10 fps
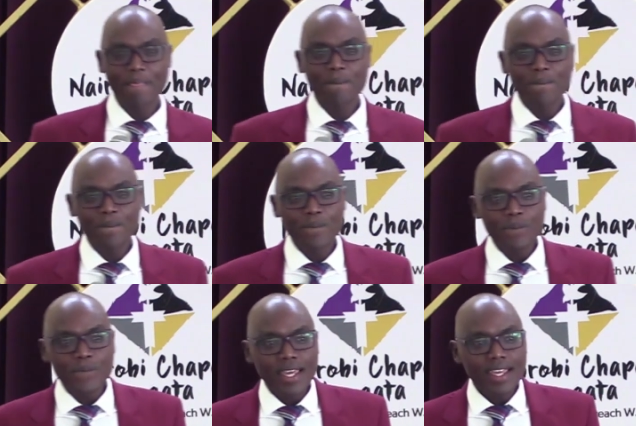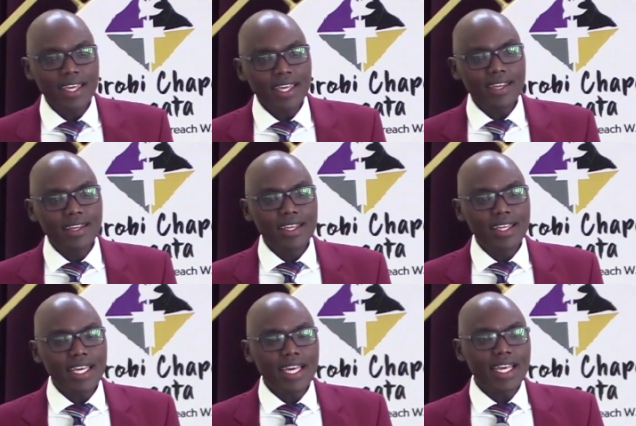
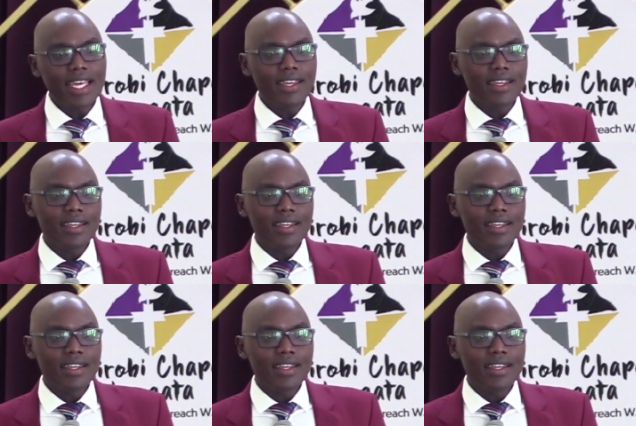Nobody speaks.